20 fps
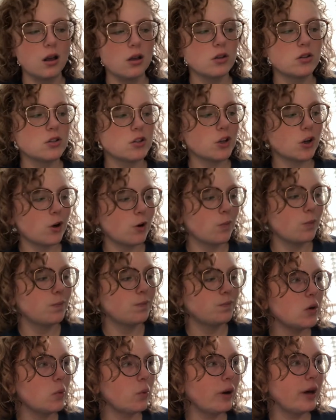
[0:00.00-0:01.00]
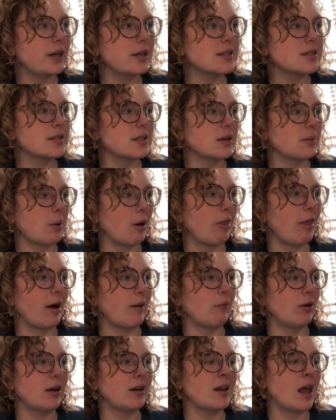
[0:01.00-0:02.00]
So we're gonna see about that
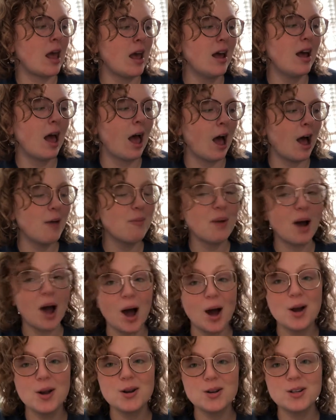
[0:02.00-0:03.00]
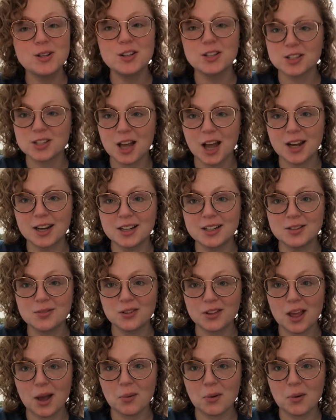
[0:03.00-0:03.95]
one. I'm undecided for that